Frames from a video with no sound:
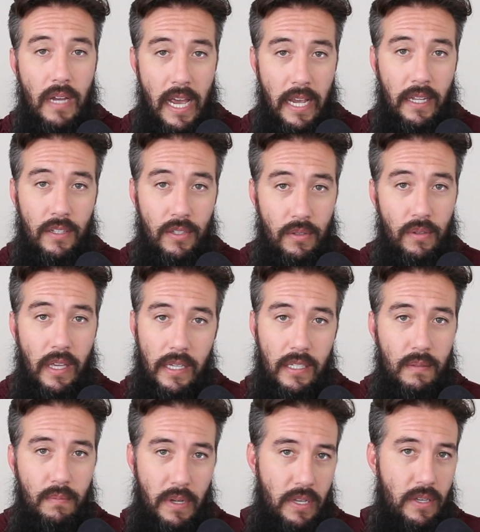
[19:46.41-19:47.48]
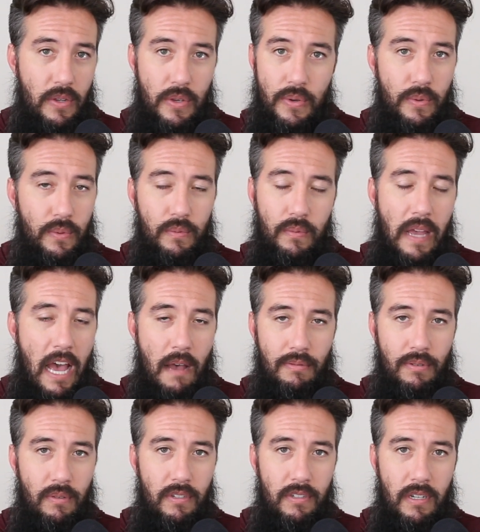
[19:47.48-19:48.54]
I can do this, but you
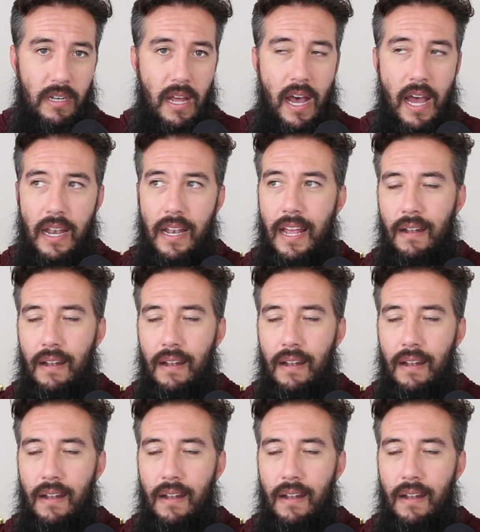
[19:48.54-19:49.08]
absolutely should not.